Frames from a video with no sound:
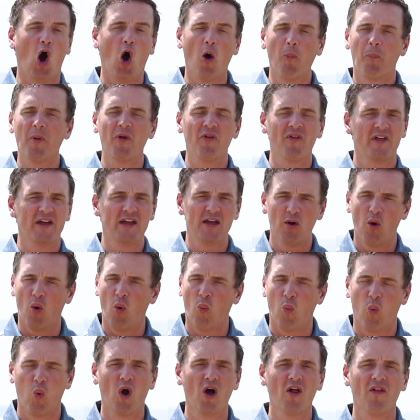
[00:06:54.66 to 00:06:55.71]
openly
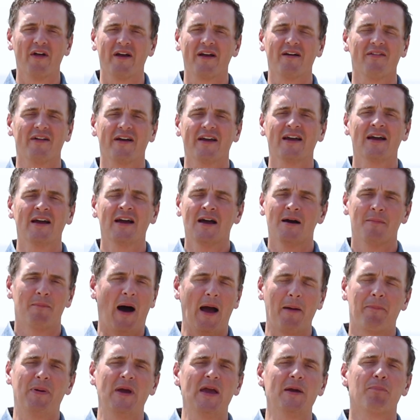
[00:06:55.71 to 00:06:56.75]
and willingly
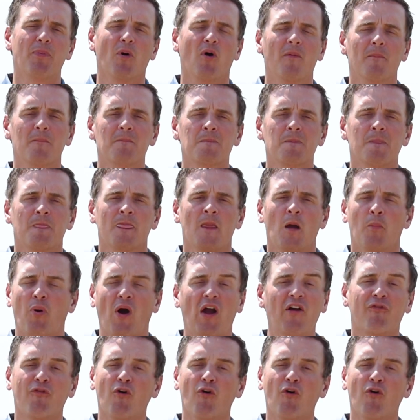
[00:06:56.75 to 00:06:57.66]
by people. Pray